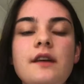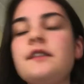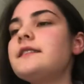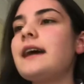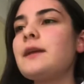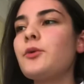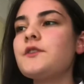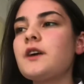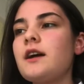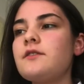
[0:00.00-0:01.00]
the Talybonts
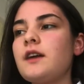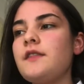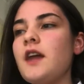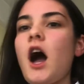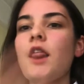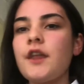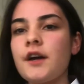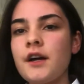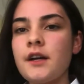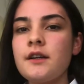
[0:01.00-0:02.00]
are kind of like the
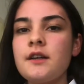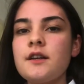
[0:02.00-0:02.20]
other